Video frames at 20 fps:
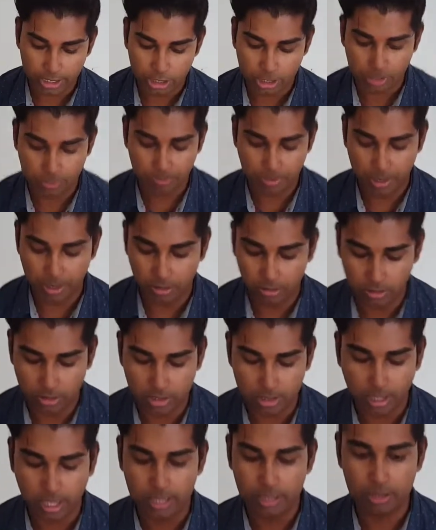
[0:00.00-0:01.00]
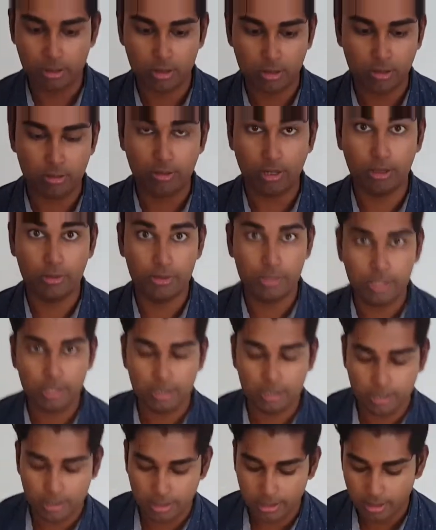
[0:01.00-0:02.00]
just peel the sides around
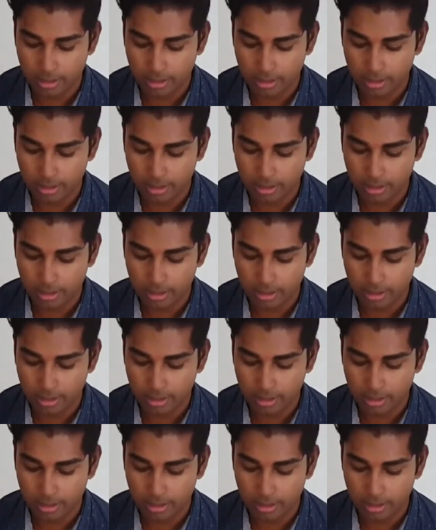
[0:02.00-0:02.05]
it